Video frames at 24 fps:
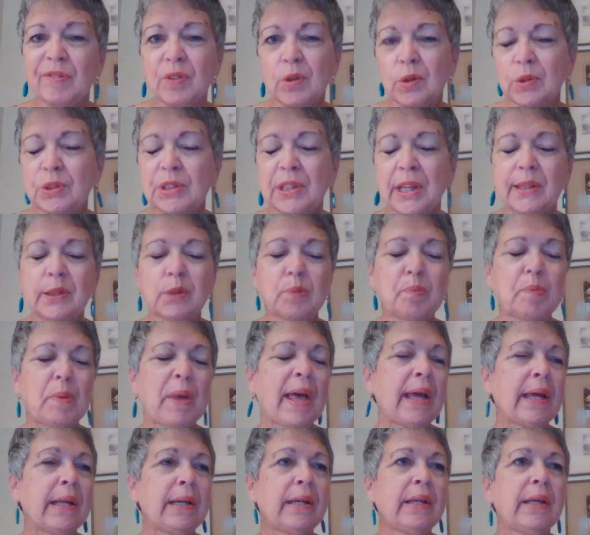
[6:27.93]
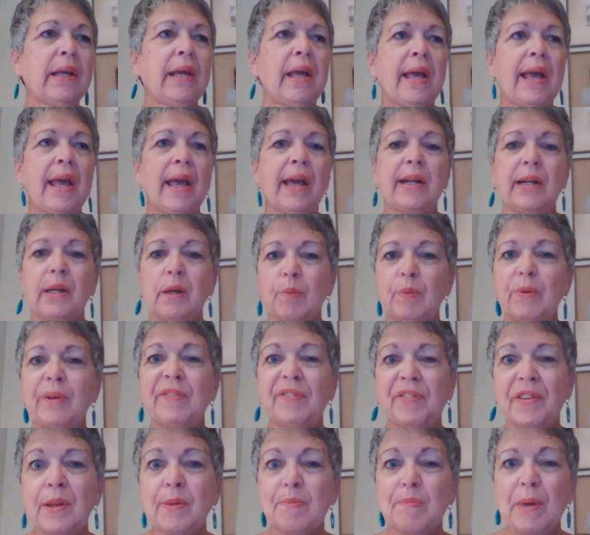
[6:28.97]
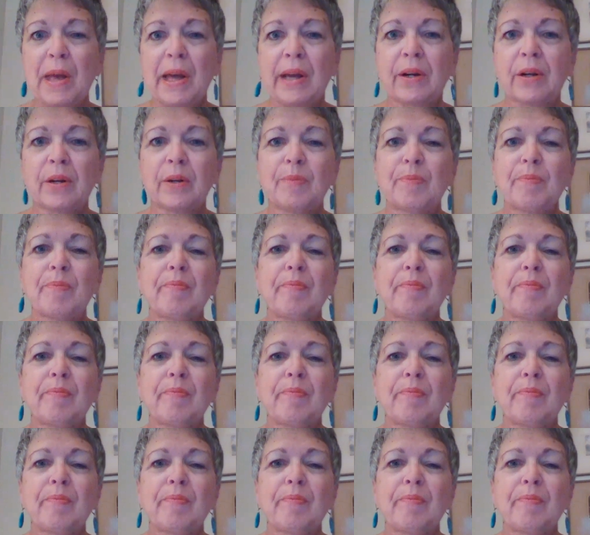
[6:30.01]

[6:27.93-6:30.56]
full-size bed, and it would fit better.